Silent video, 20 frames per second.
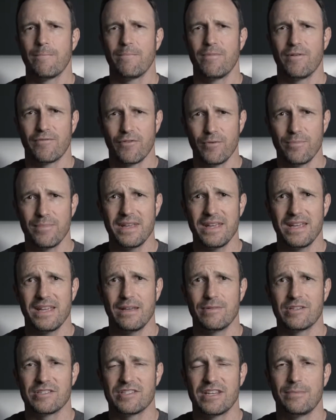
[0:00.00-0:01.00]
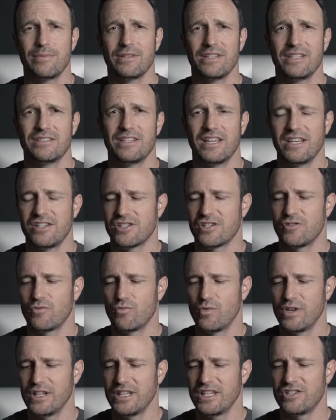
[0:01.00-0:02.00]
But for me, image
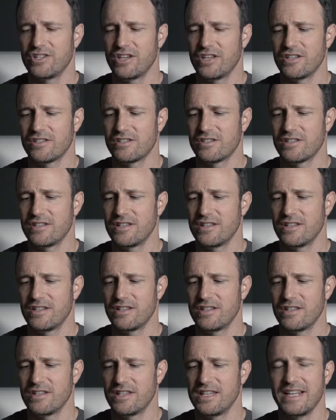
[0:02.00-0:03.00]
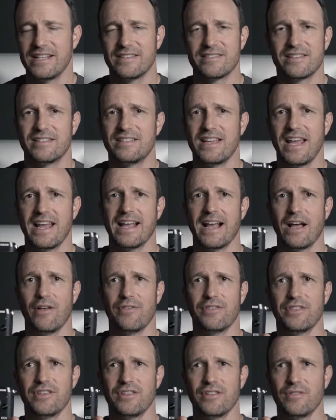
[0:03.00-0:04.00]
stabilization really just needs to take
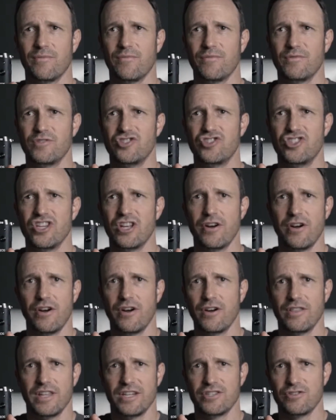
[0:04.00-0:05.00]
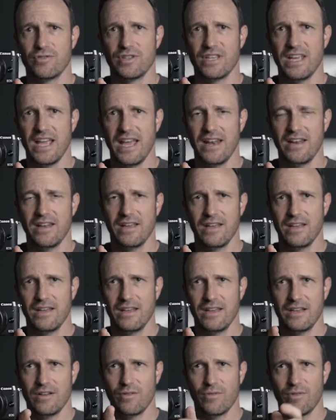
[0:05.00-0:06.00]
out the jitter that you get
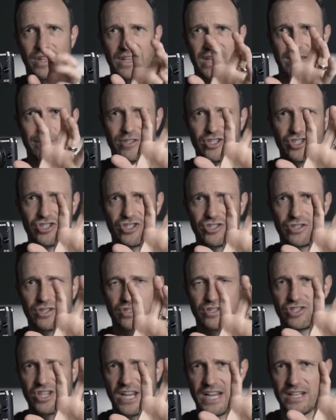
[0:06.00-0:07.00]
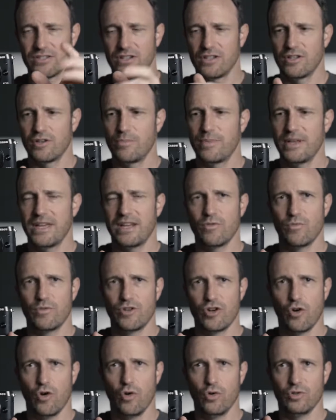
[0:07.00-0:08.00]
where the image shakes a little bit
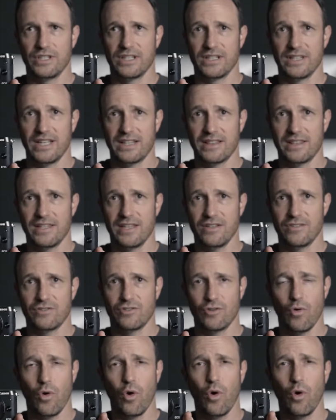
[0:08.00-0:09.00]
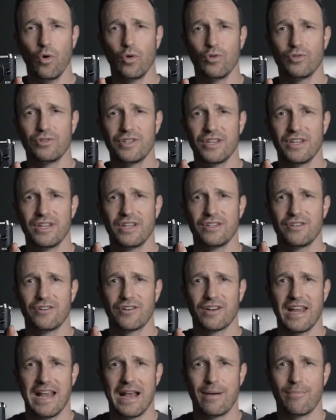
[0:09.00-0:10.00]
when you're holding like this. So hold
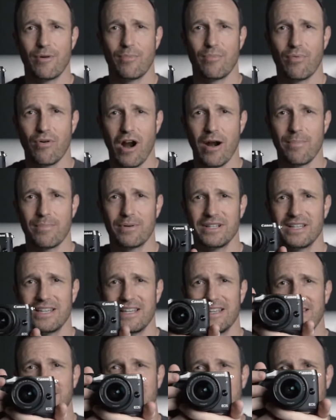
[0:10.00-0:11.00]
your camera properly